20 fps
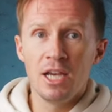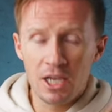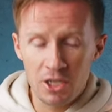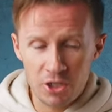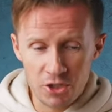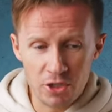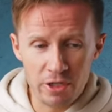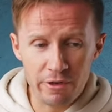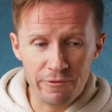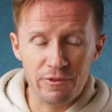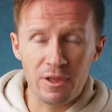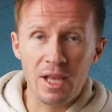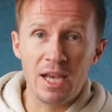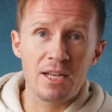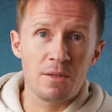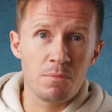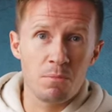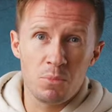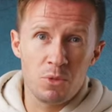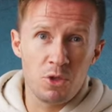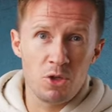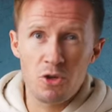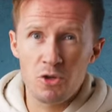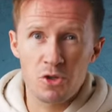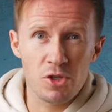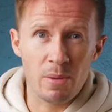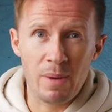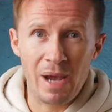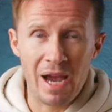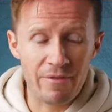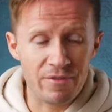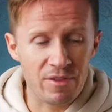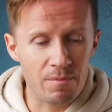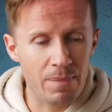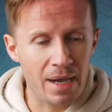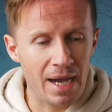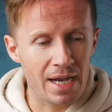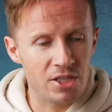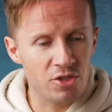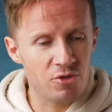You do your flight, you use up half the
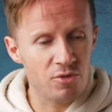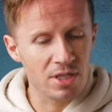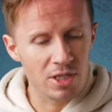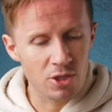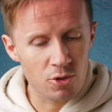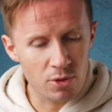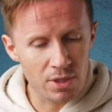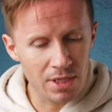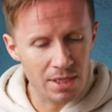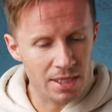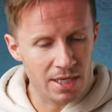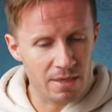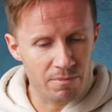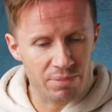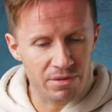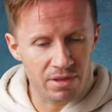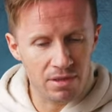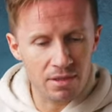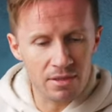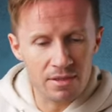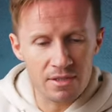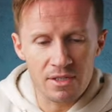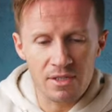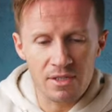battery, you can then plug